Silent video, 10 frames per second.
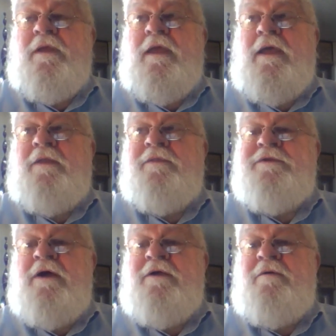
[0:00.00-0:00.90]
And the
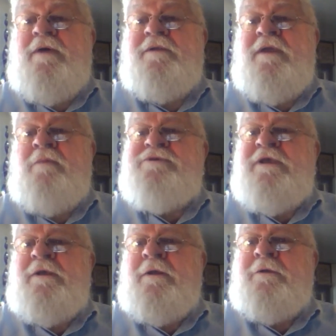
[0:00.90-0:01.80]
taco had
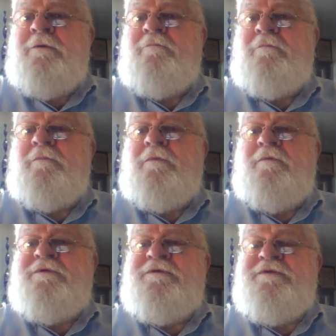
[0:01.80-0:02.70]
kimchi in it,
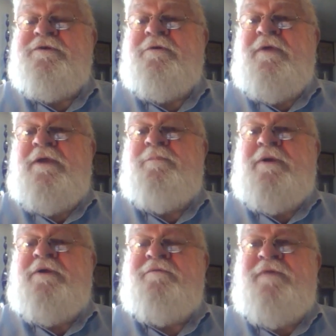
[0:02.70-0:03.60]
which is this Korean
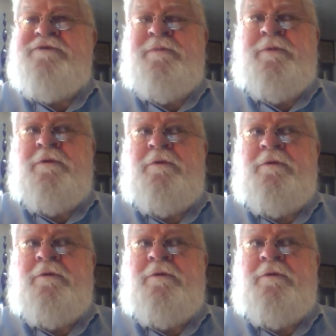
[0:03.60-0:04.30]
pickled vegetable.